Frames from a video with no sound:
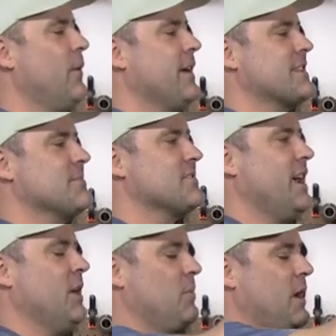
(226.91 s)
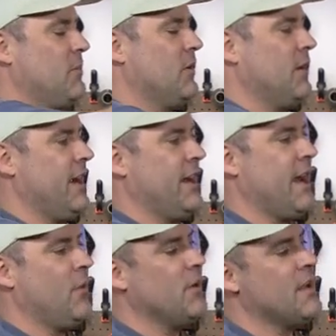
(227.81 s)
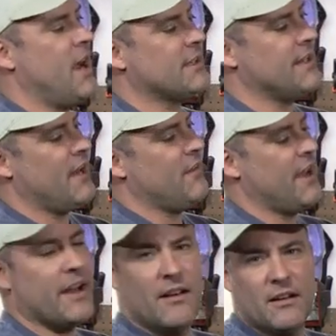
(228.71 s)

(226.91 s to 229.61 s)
would get some sandpaper and I would knock down that